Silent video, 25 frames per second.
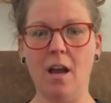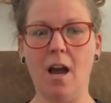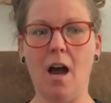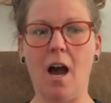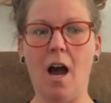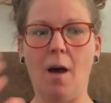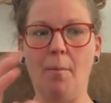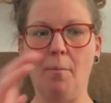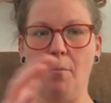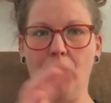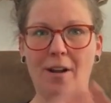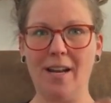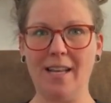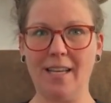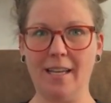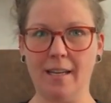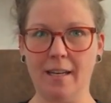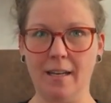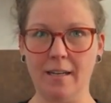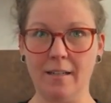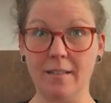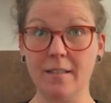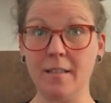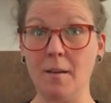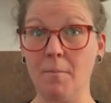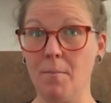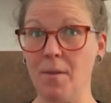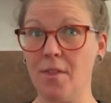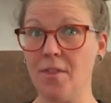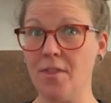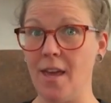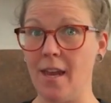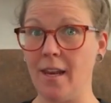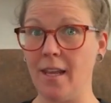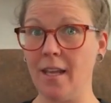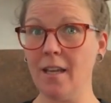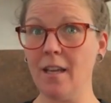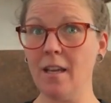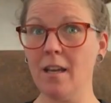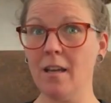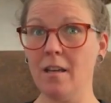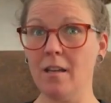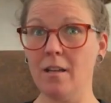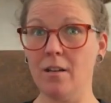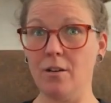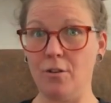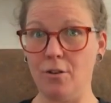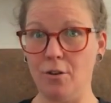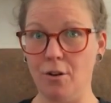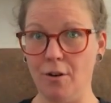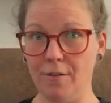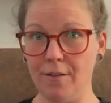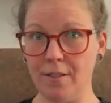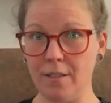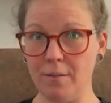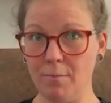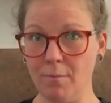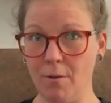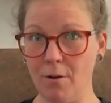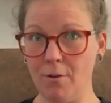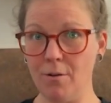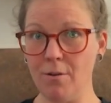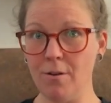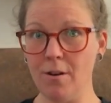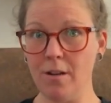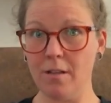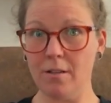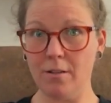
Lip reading: operating in sympathetic nervous mode.